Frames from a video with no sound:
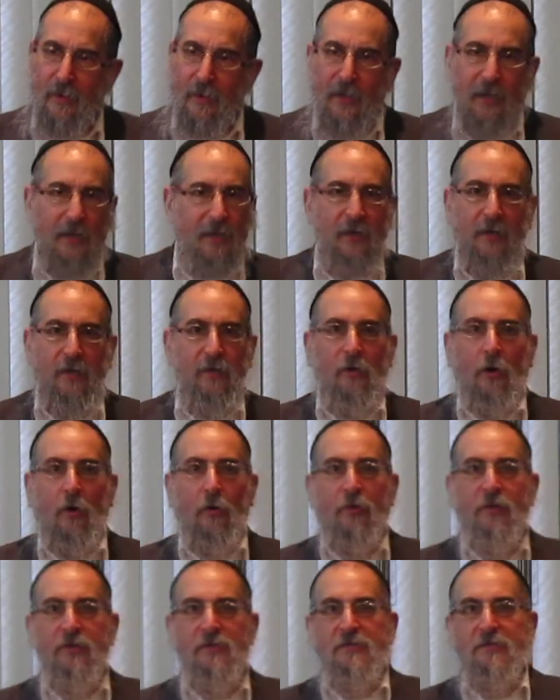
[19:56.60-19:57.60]
He didn't go
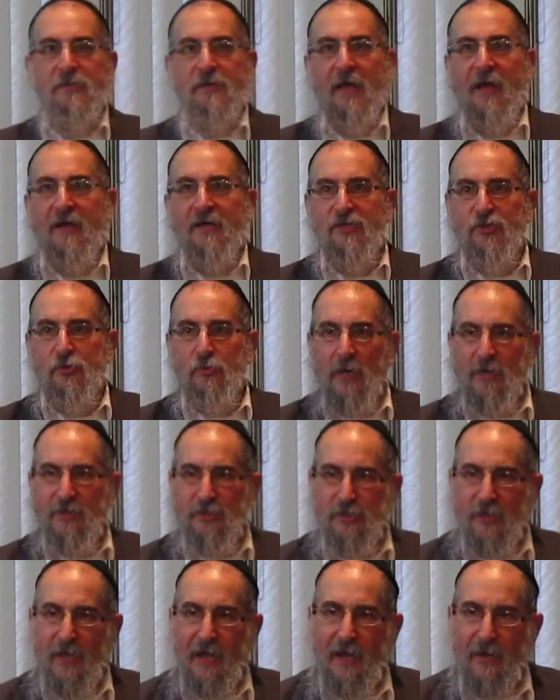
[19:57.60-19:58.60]
with his neck
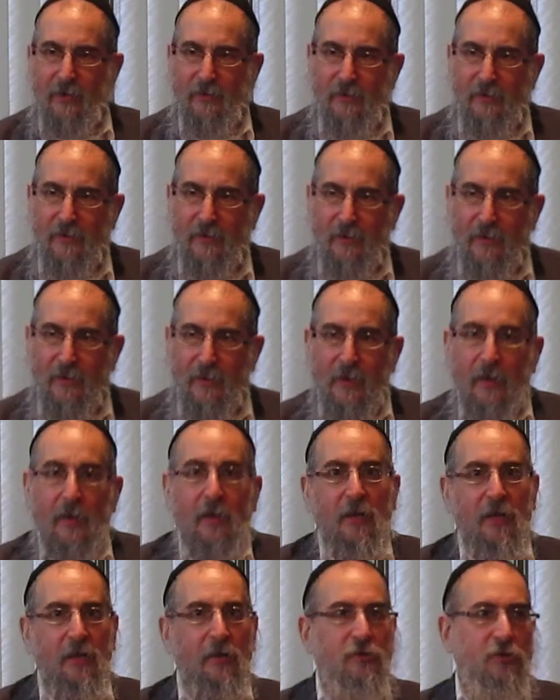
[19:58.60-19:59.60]
stretched out.
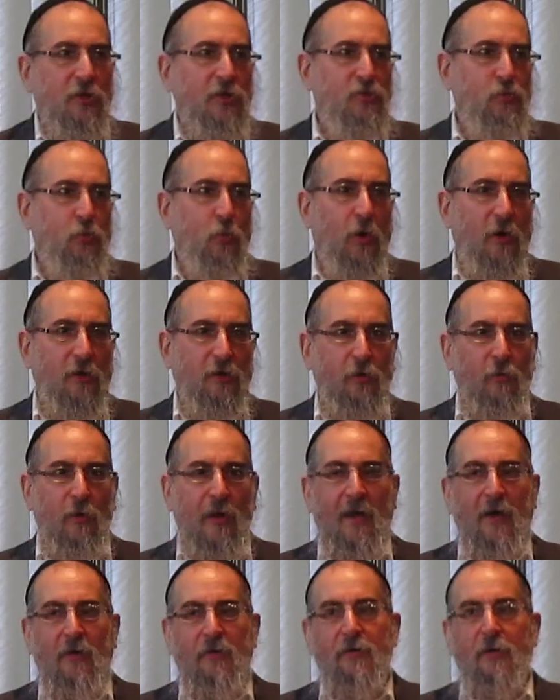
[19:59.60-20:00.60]
He just walked
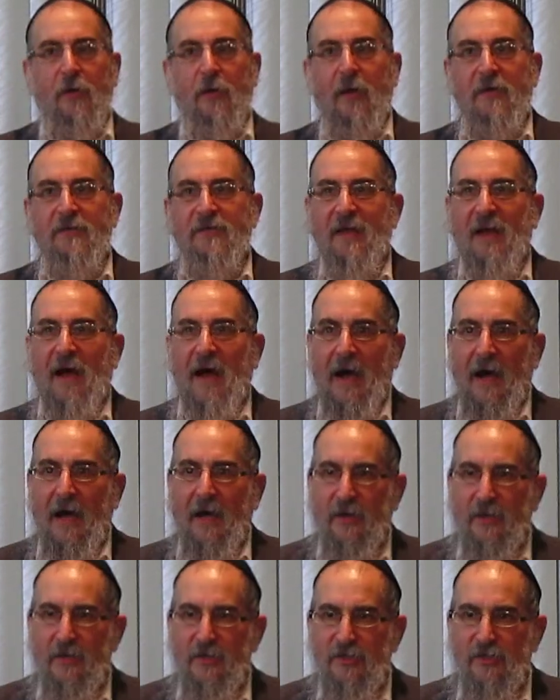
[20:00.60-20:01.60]
around as an
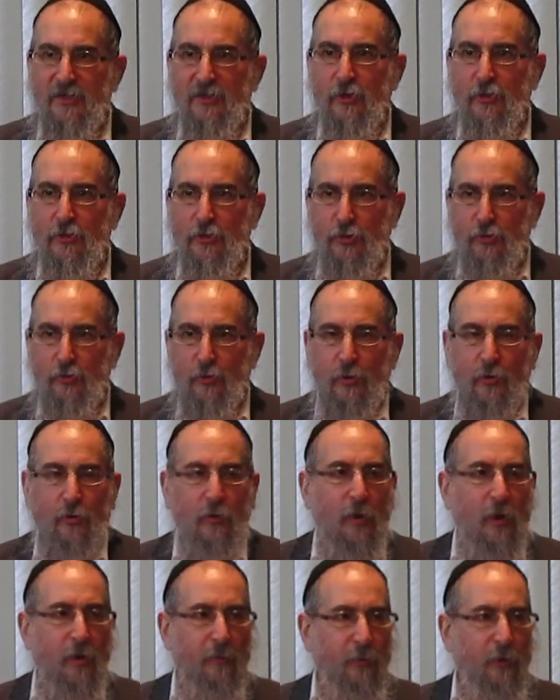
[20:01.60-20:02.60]
honest,
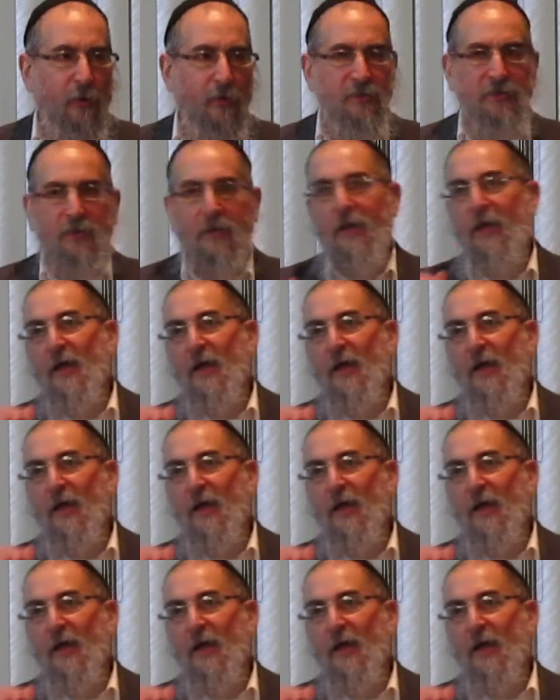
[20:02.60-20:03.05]
true person.